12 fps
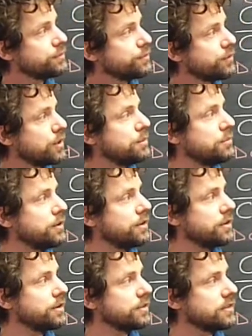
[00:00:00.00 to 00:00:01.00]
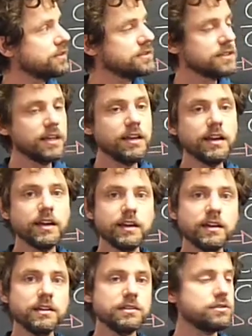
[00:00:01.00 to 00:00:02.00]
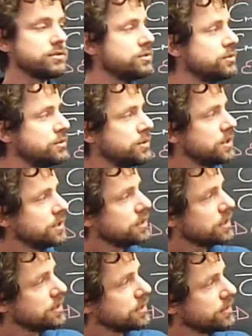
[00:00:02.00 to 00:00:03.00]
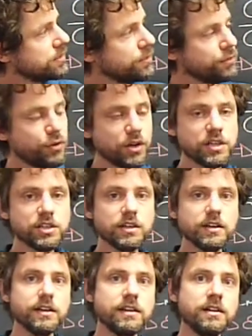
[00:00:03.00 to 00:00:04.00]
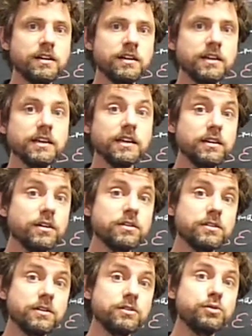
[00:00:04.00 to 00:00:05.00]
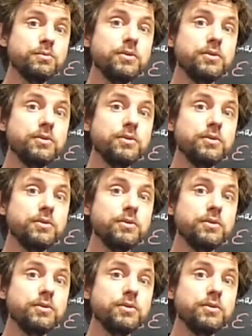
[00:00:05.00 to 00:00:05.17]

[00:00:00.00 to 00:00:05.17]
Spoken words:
from the stale air to the fresh air in order to